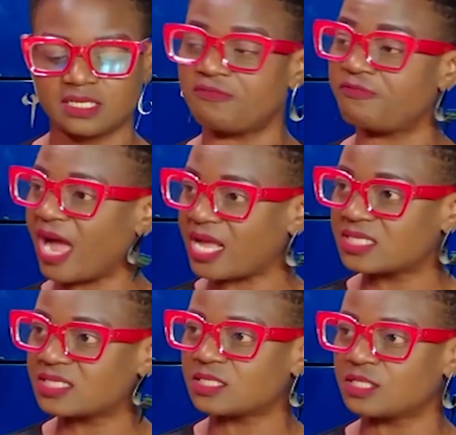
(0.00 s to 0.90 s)

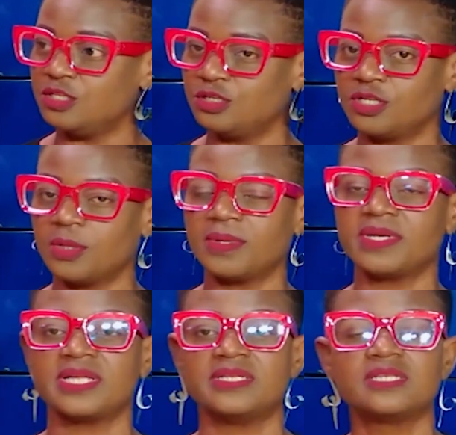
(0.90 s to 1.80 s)
fats, you know,
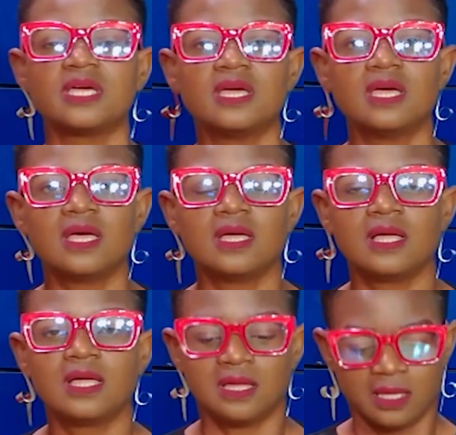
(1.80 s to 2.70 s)
and
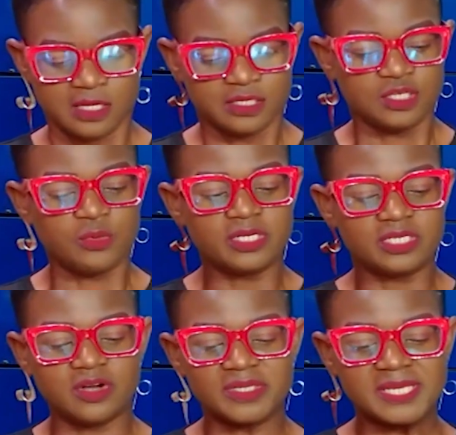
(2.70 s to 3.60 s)
you would
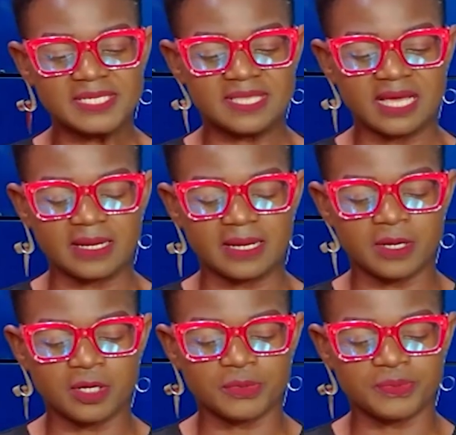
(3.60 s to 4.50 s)
notice that
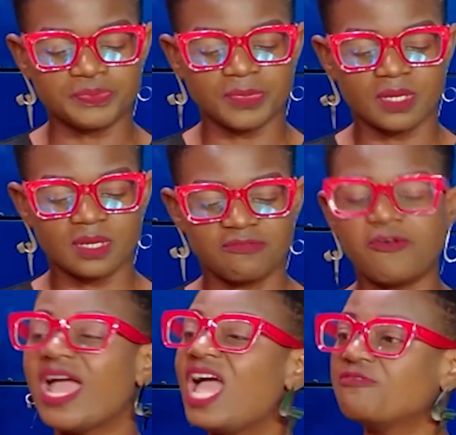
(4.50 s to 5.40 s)

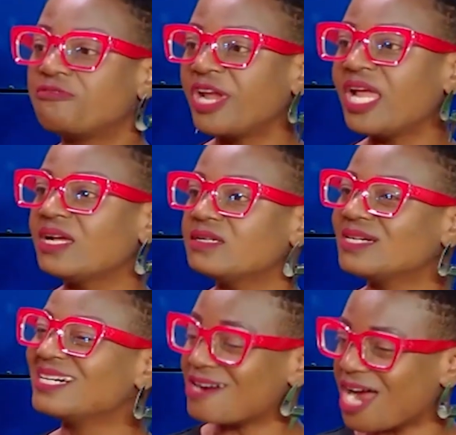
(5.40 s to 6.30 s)
for every
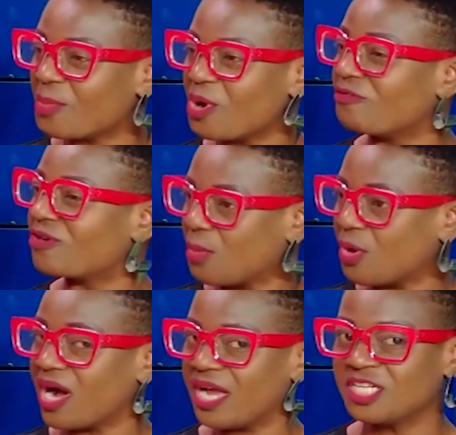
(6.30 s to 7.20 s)
gram of
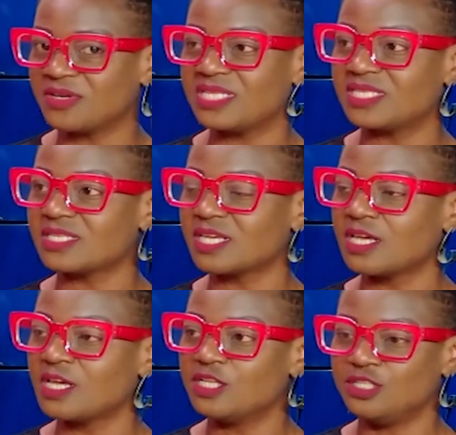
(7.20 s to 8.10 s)
carbohydrates,
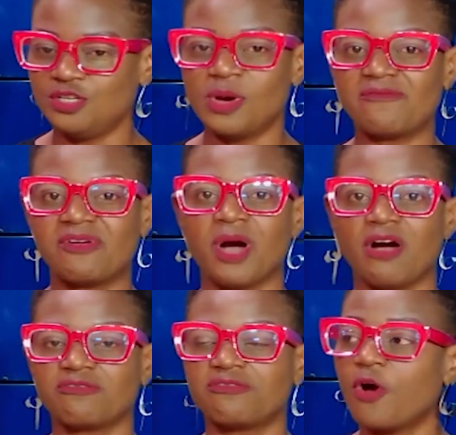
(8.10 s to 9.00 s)
you have
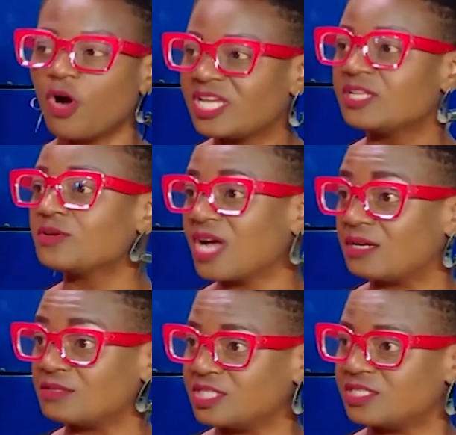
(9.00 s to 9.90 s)
about 4
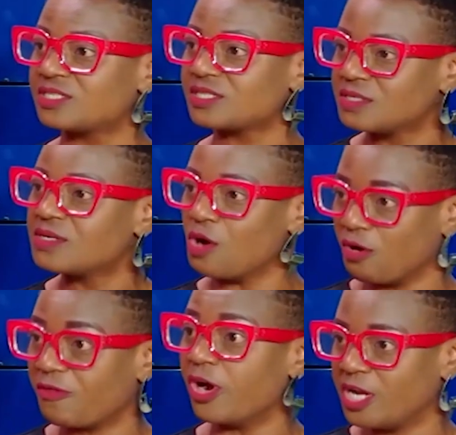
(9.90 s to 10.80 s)
kilocalories
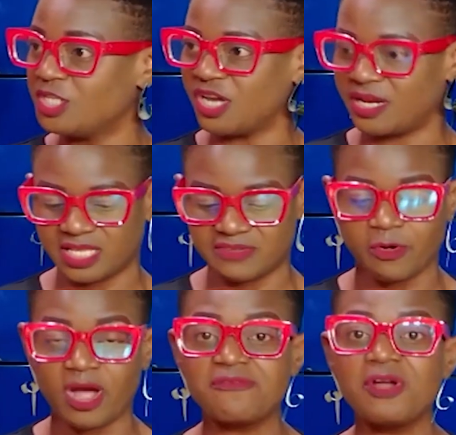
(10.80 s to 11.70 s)
of energy in it.
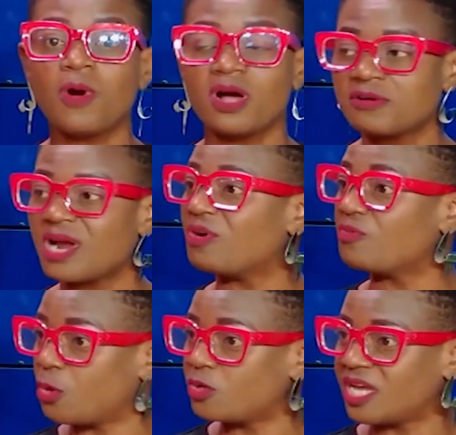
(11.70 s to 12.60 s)
For every 1 gram of
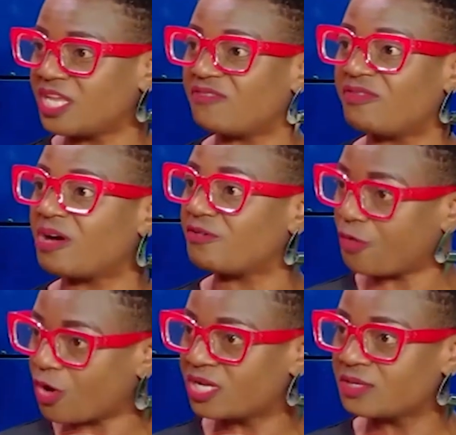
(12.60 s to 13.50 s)
protein, you have about
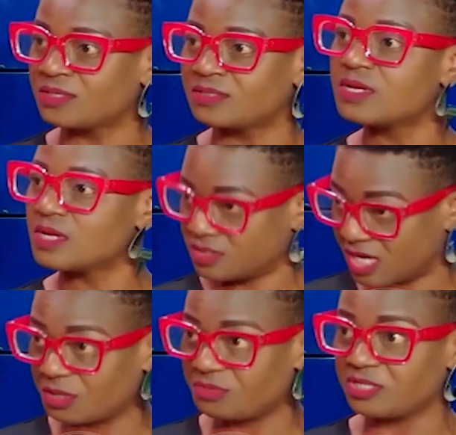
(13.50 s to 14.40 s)
4
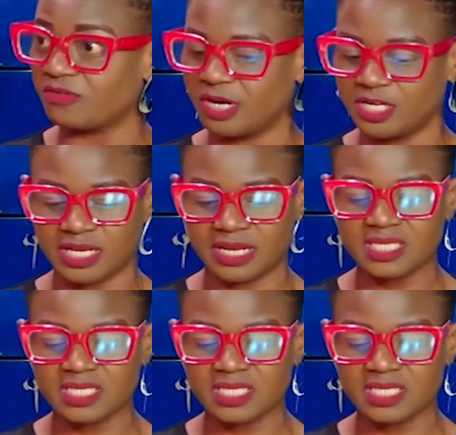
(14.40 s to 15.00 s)
kilocalories of energy in it.